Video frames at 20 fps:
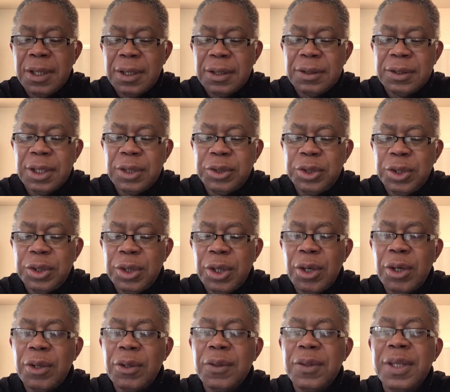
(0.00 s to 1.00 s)
Did you
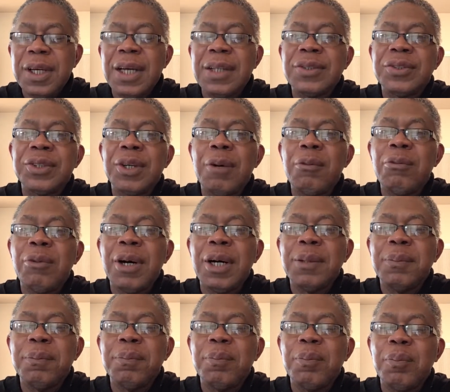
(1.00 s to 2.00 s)
know that
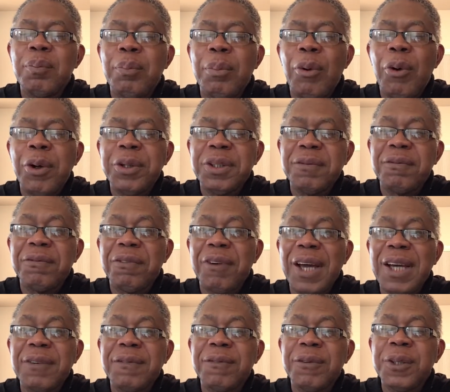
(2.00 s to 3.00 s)
someone born in
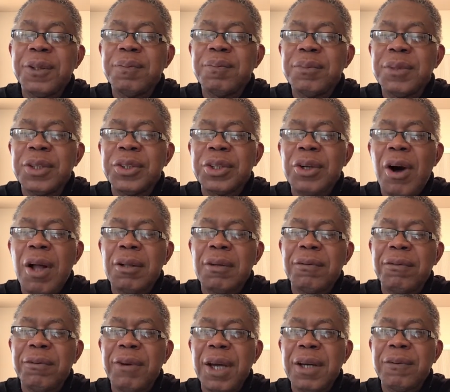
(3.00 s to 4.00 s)
Frankfurt is called a
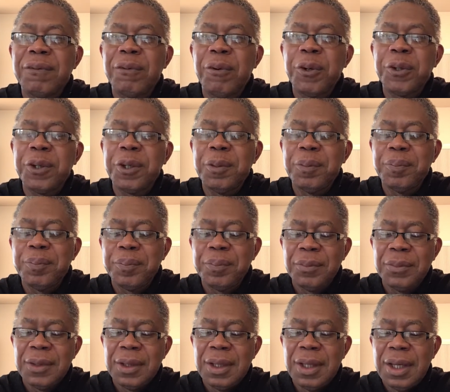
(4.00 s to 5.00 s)
Frankfurter,
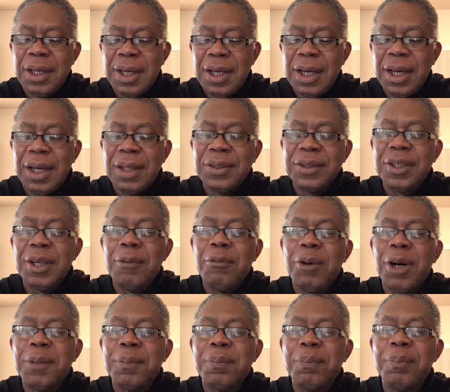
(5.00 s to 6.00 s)
and
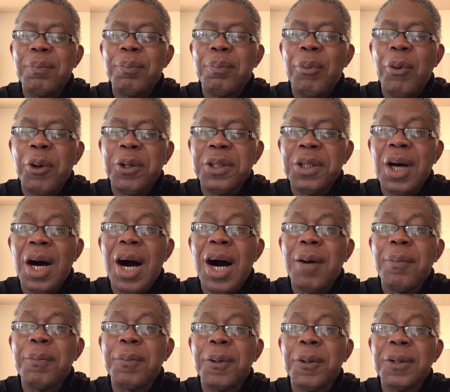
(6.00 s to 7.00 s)
someone born in
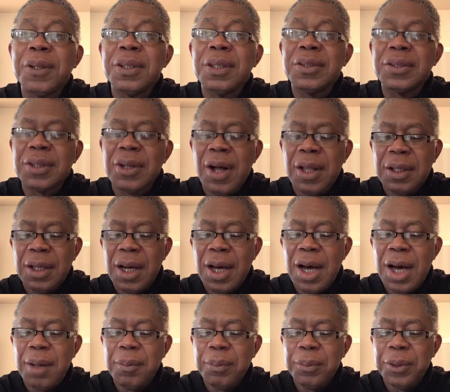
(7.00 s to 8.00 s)
Hamburg is called a
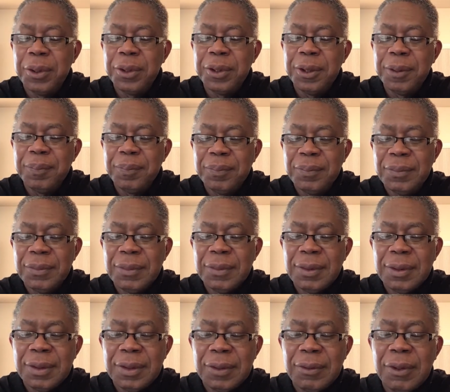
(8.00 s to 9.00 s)
Hamburger?
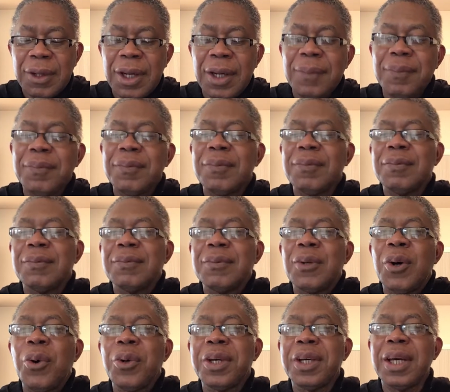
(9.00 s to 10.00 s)
Well,
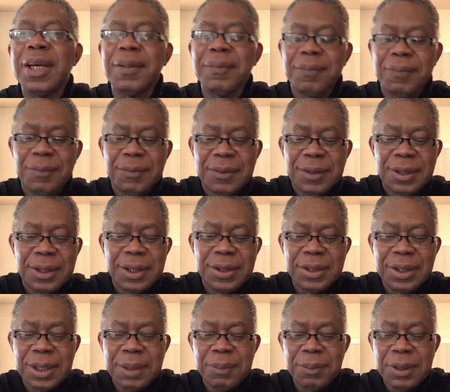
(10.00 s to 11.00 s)
okay, let's
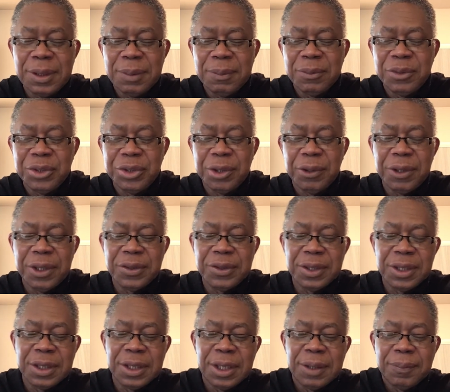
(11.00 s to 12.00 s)
get serious
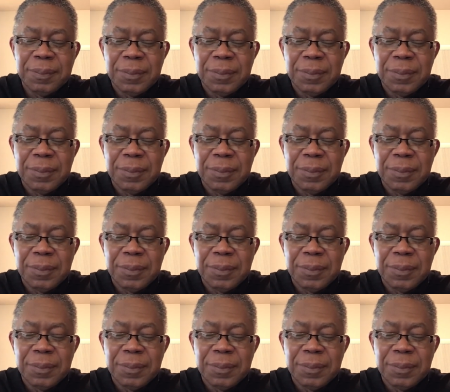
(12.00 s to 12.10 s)
again.